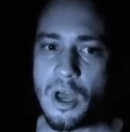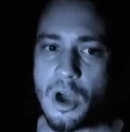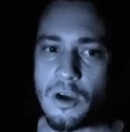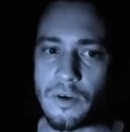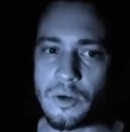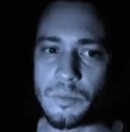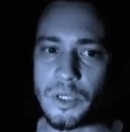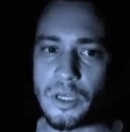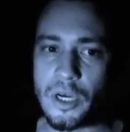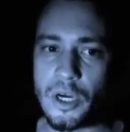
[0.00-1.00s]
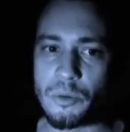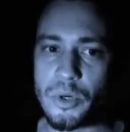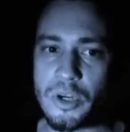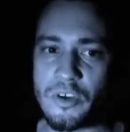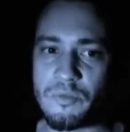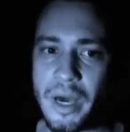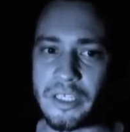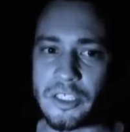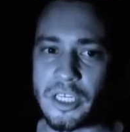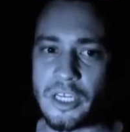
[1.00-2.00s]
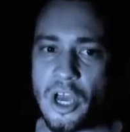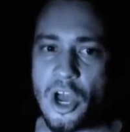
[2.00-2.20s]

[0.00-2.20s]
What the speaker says: of opening her book of magic,